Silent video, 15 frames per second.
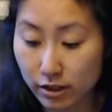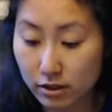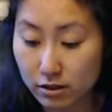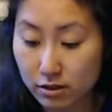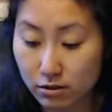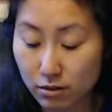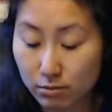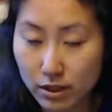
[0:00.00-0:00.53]
So
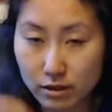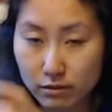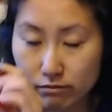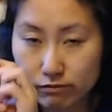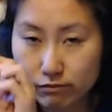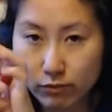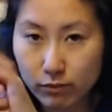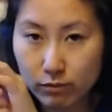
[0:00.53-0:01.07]
I'm like
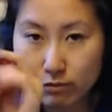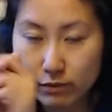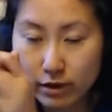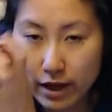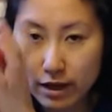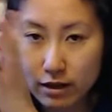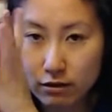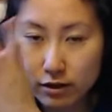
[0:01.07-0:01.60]

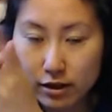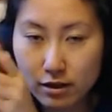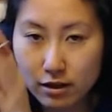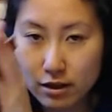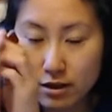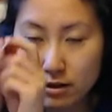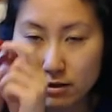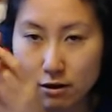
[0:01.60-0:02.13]
handling
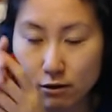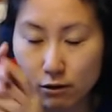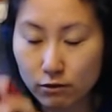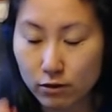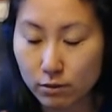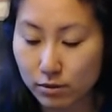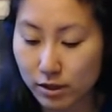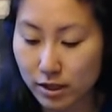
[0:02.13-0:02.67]
these all over the
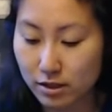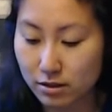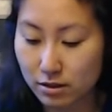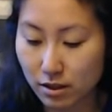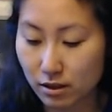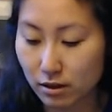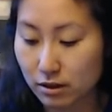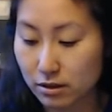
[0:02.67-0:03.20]
place,
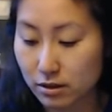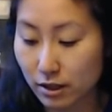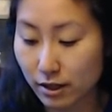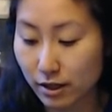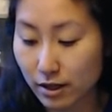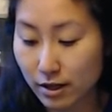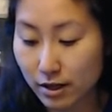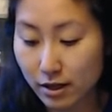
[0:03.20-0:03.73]
and it's like
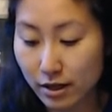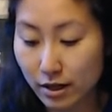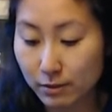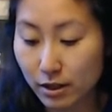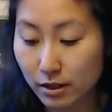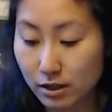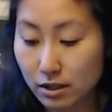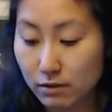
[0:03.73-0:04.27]
I'm not
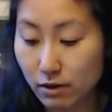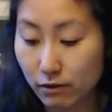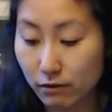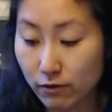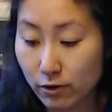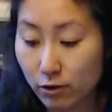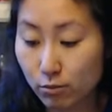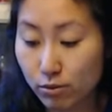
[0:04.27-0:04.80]
leaving
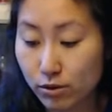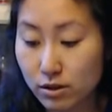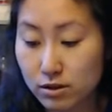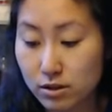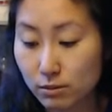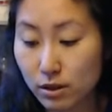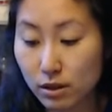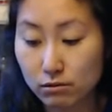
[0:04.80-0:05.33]
fingerprints, I'm
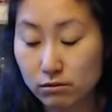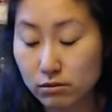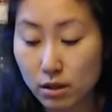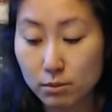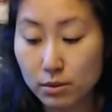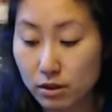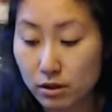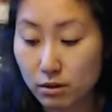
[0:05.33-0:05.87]
not
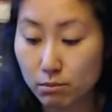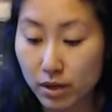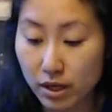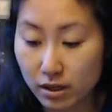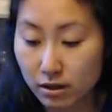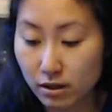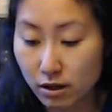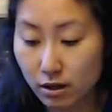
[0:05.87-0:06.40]
rubbing the paint
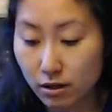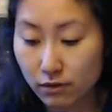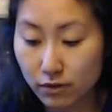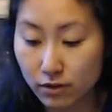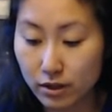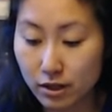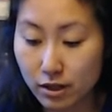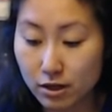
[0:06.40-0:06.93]
off
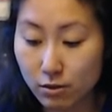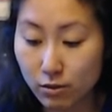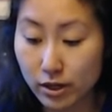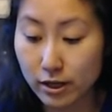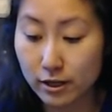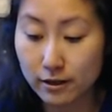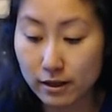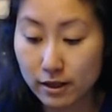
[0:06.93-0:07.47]
in any
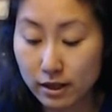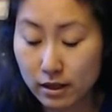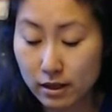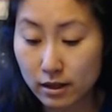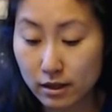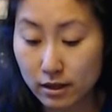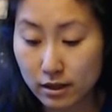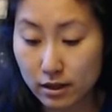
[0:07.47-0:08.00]
way.
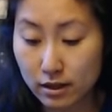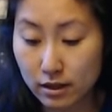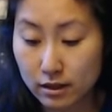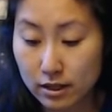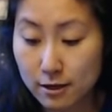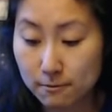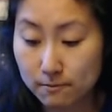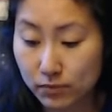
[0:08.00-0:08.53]
And yeah,
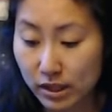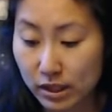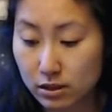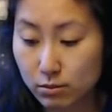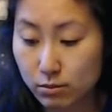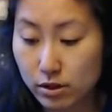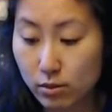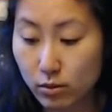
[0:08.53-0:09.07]
it's
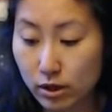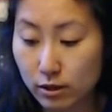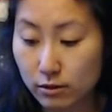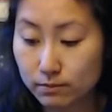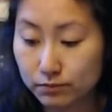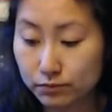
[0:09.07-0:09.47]
pretty well.